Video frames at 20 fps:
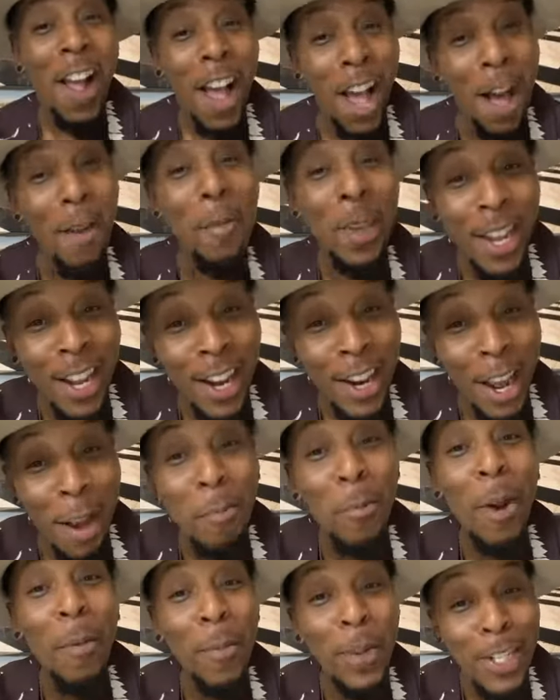I'm
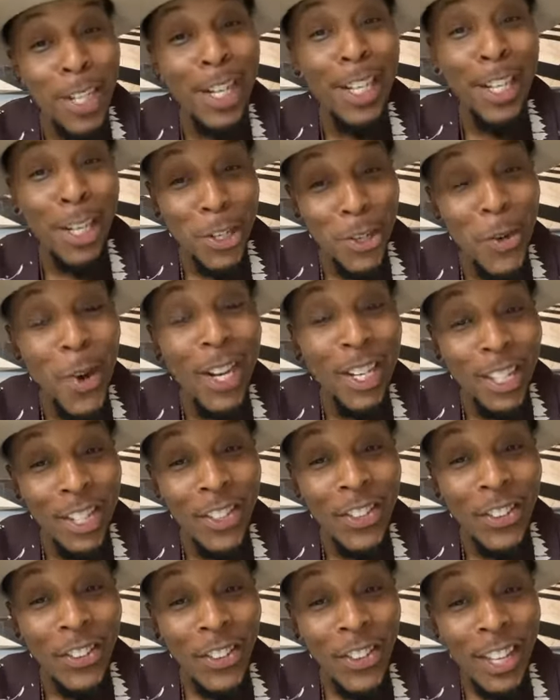here. I'm representing
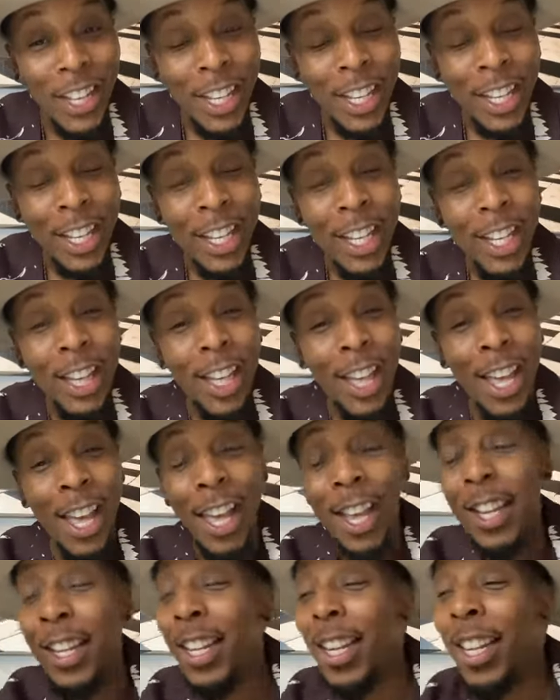Detroit too.
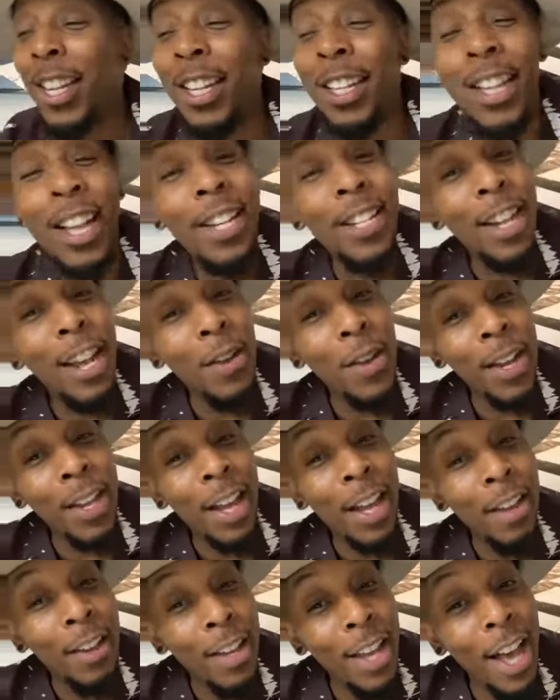And uh, that's how
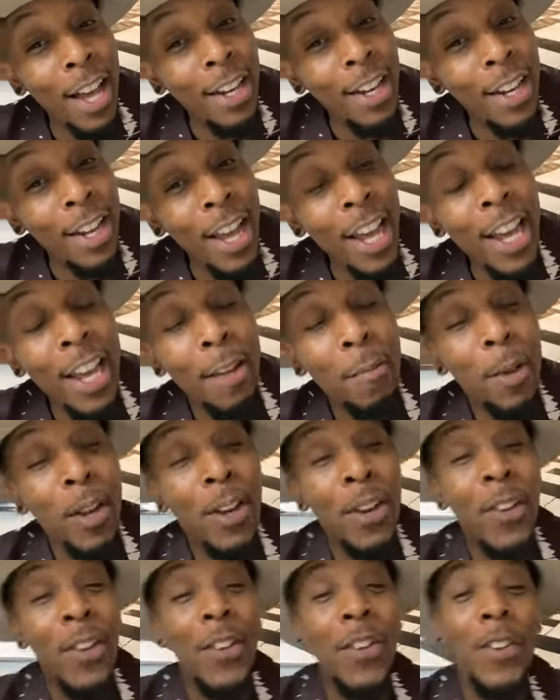I came, got in the
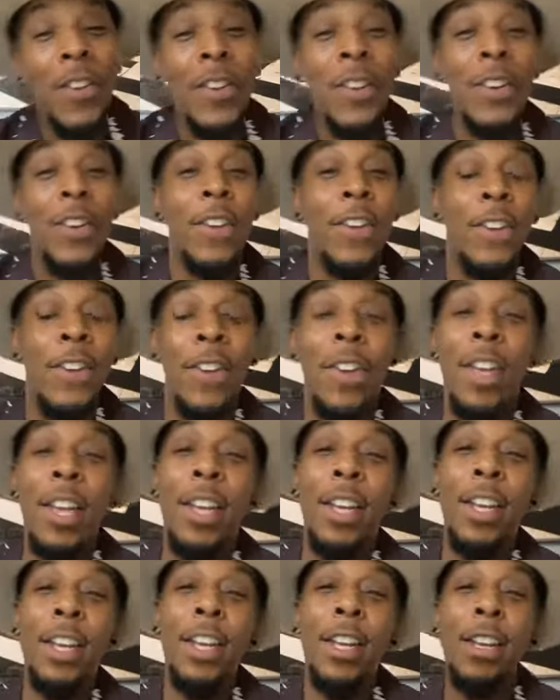game, you know.
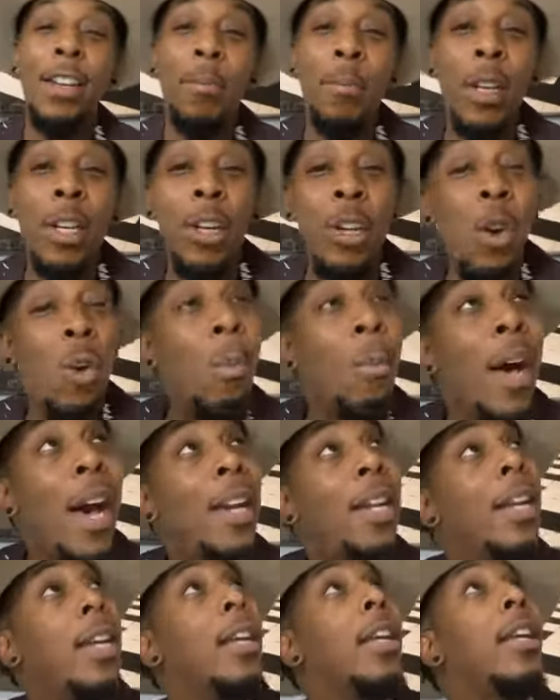And uh, But
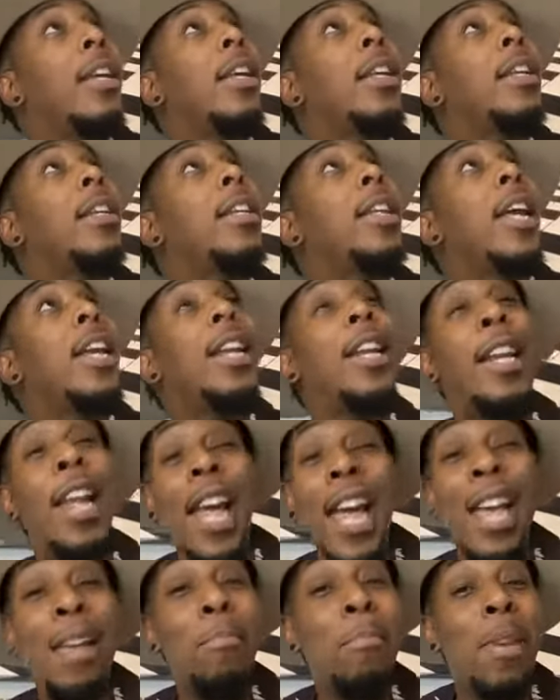nobody, they
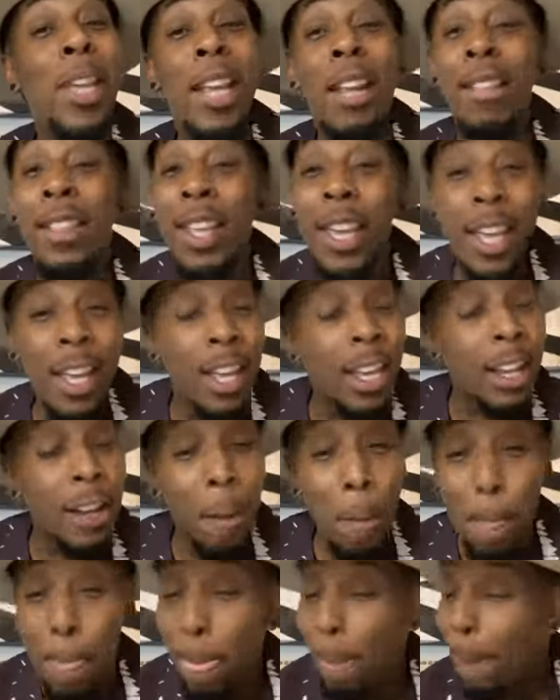didn't hand me a thing.